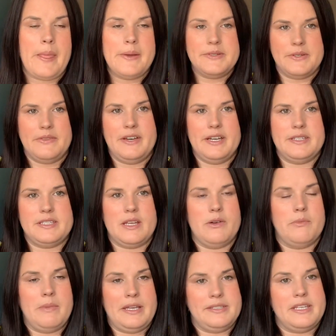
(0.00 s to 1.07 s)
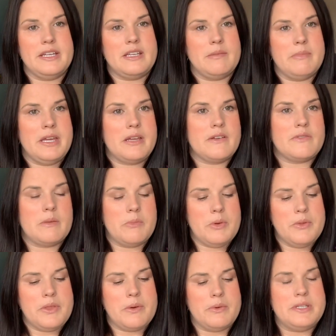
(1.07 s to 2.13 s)
So that's my second make of the
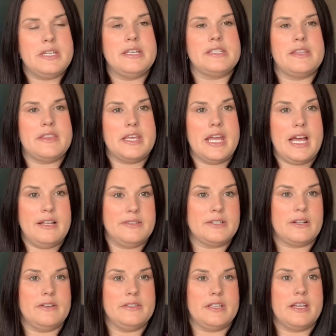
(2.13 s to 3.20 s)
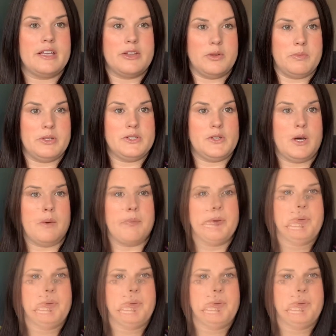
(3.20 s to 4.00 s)
month, which is the Helen's Closet Gilbert top.